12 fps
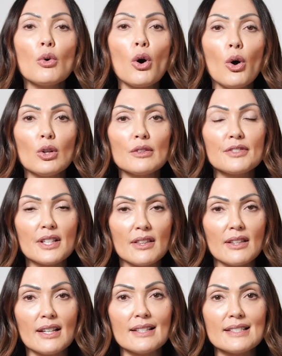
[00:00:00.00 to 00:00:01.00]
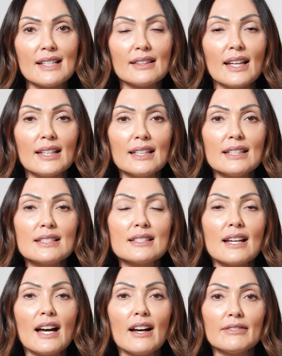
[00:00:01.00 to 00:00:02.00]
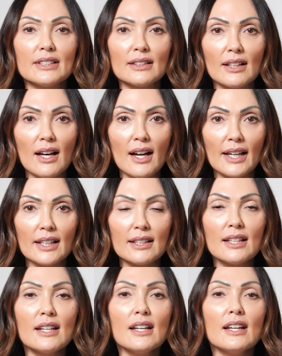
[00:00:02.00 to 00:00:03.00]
all of the things that they needed to have in line